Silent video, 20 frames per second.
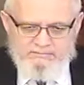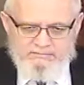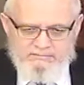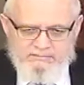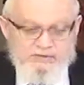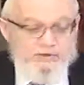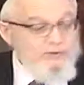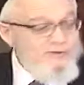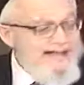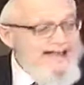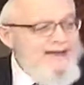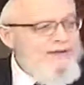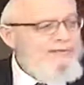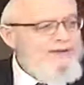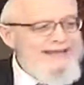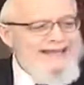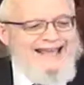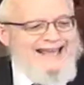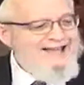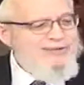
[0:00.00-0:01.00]
So now that
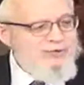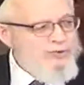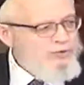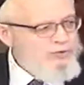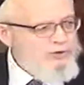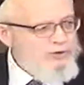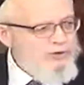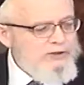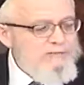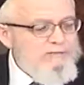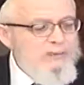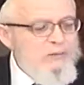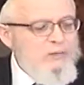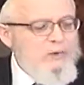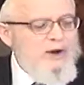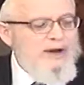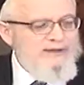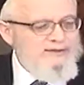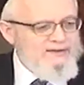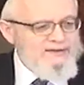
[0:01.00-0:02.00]
he has no choice, but
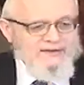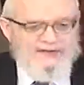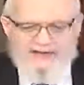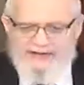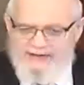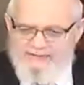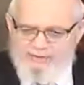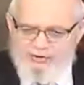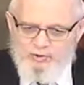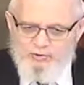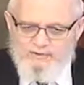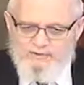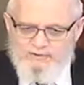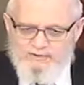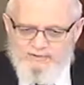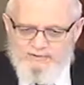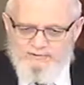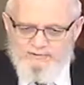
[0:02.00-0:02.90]
why doesn't he have choice?